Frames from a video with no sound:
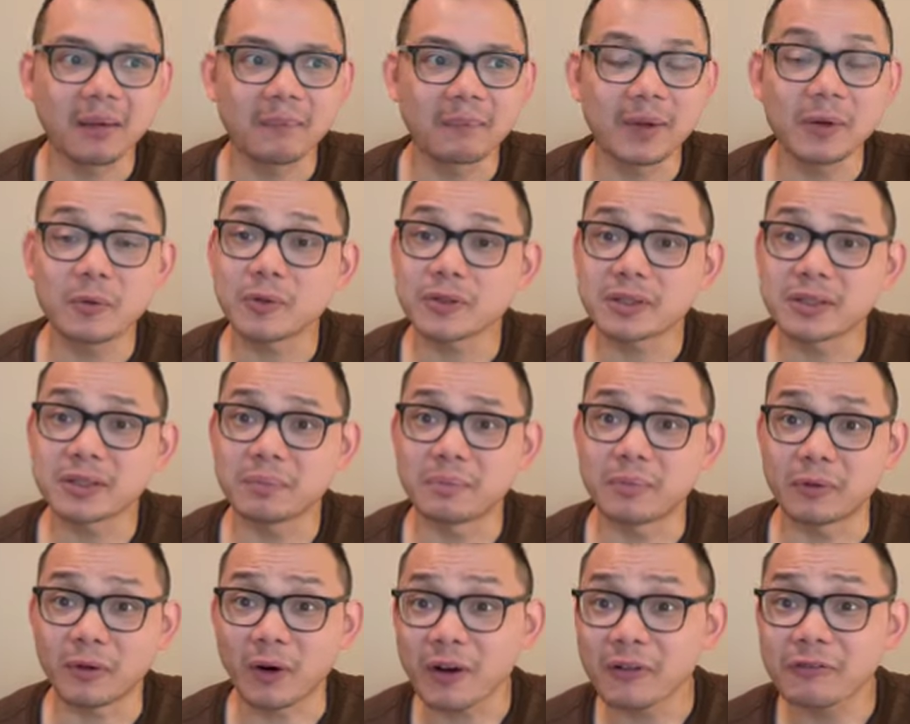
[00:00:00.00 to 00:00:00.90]
it was the
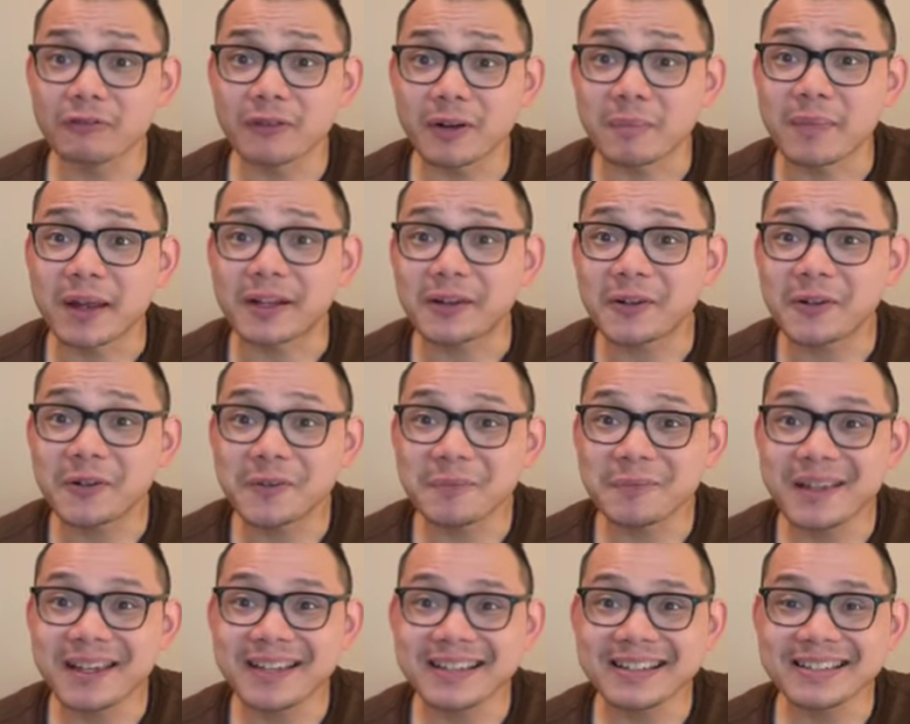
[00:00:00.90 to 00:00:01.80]
Baroque flamenco
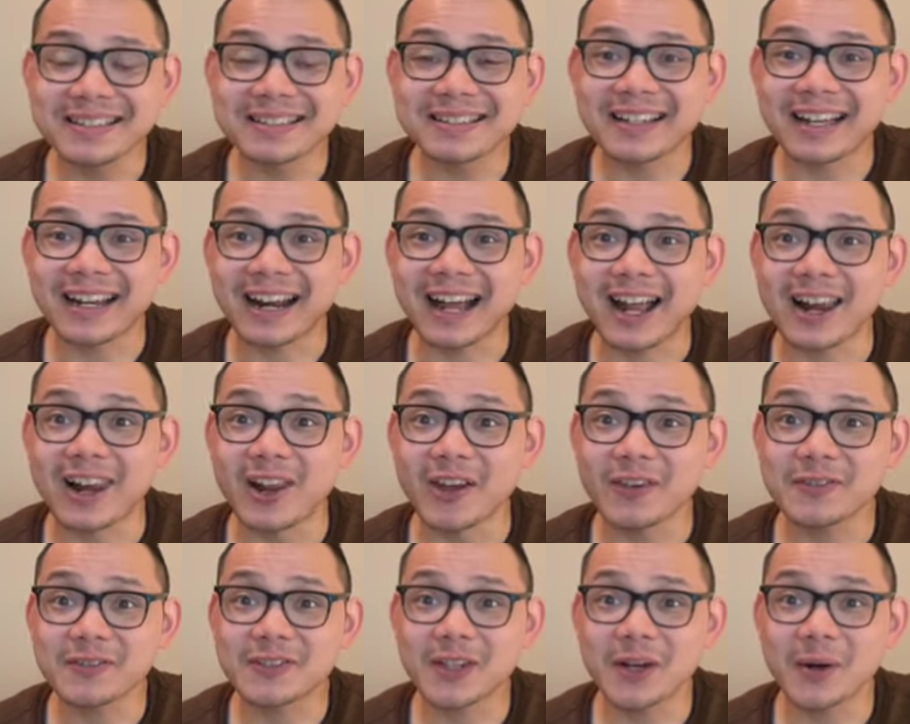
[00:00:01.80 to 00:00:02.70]
piece that I
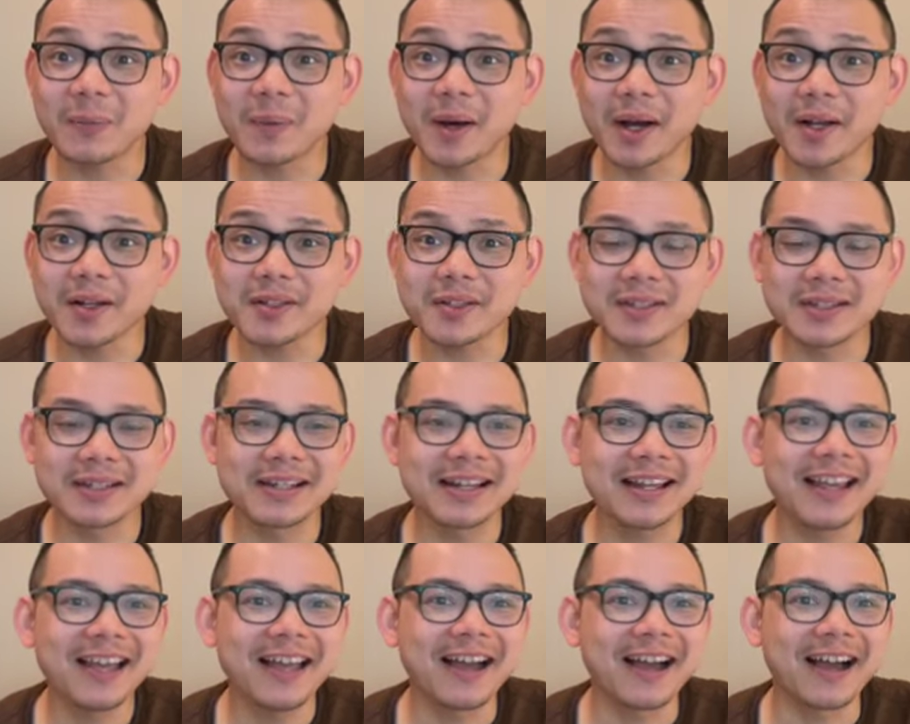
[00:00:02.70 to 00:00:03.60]
love so much,
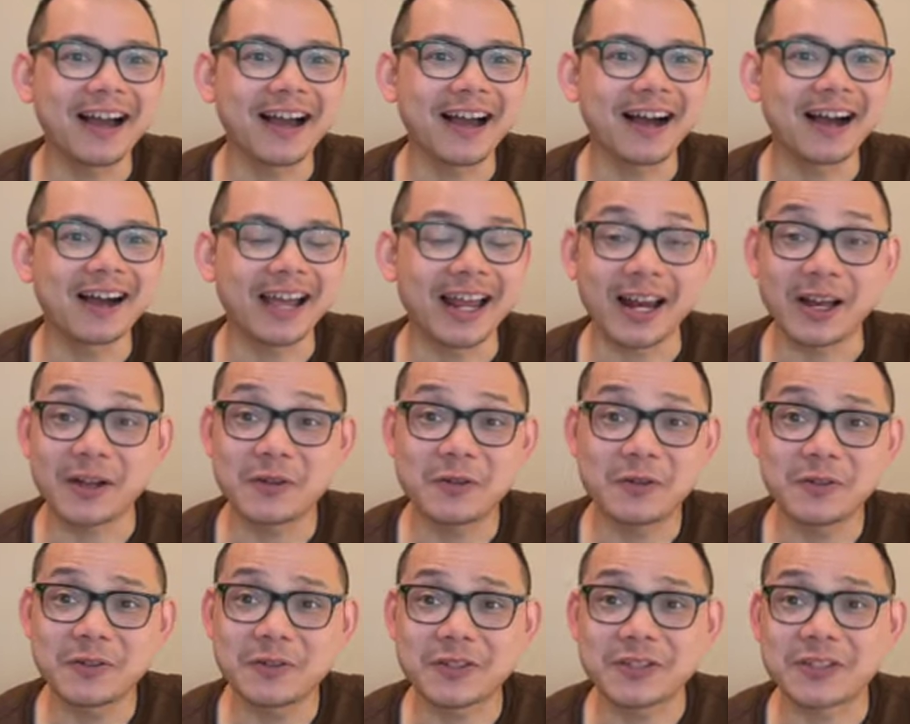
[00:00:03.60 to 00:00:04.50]
and I
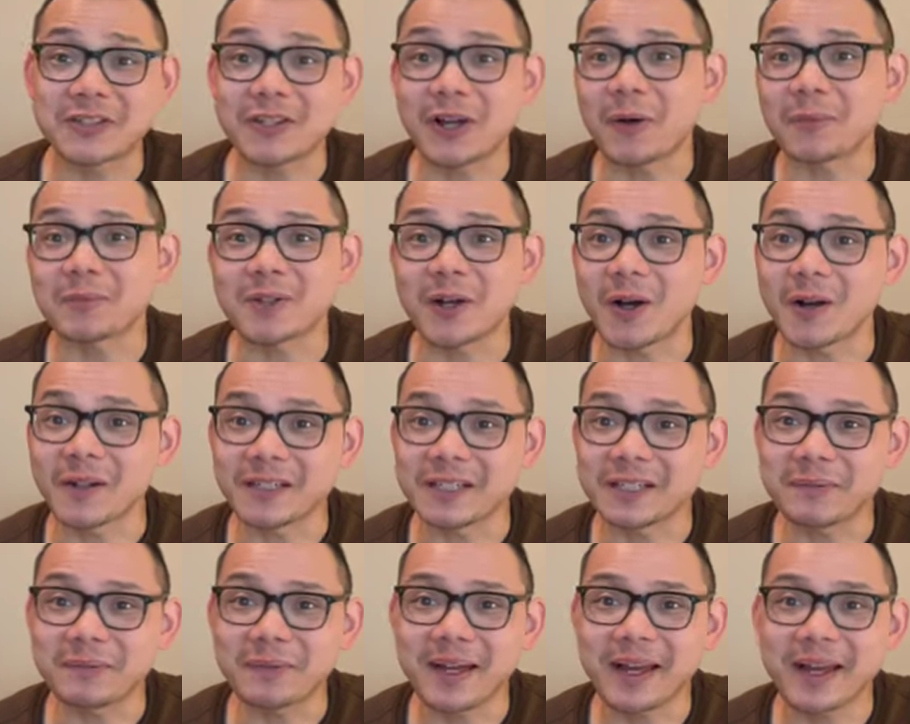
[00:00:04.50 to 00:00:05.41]
couldn't stop
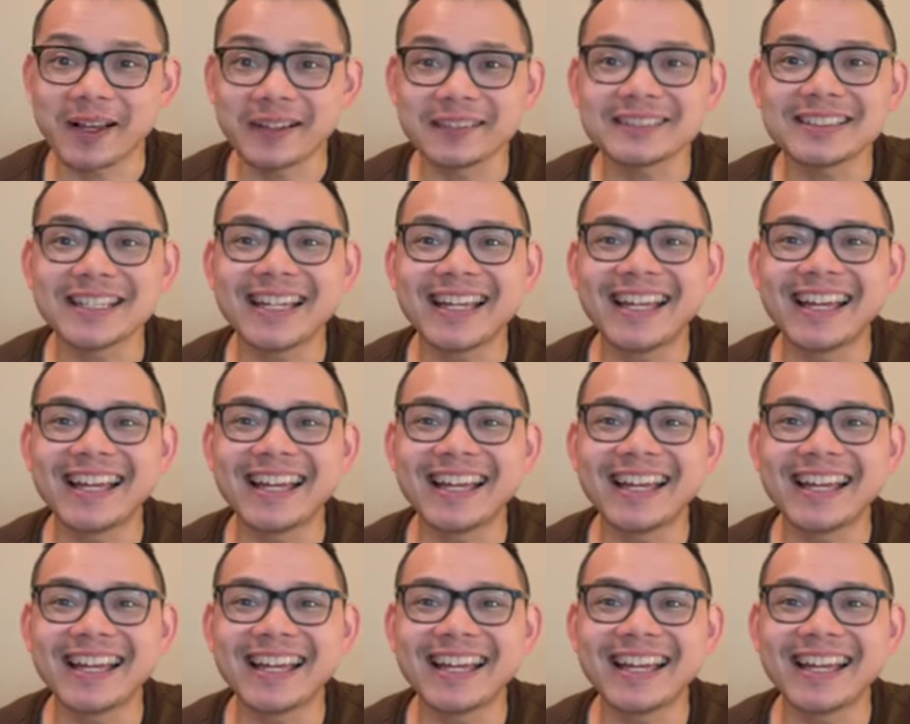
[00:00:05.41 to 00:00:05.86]
talking about.